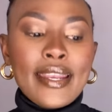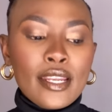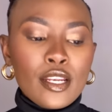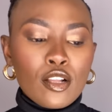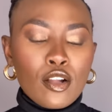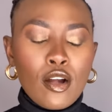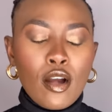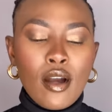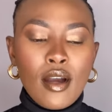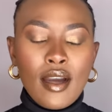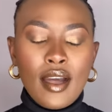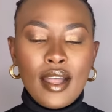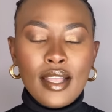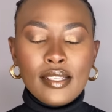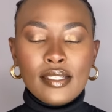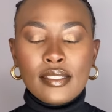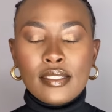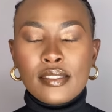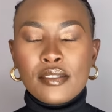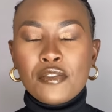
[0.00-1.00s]
it
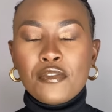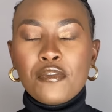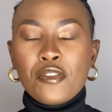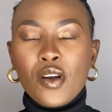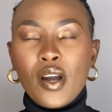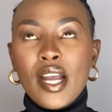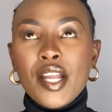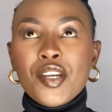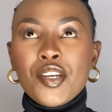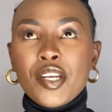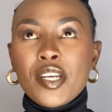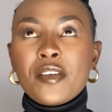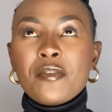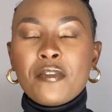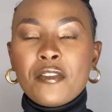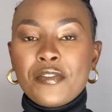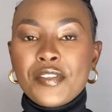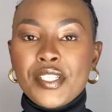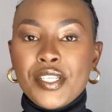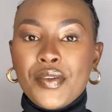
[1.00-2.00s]
cost
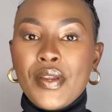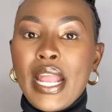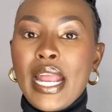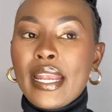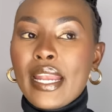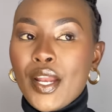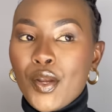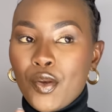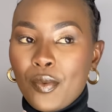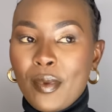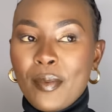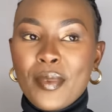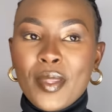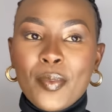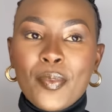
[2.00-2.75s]
450 Rand. I remember the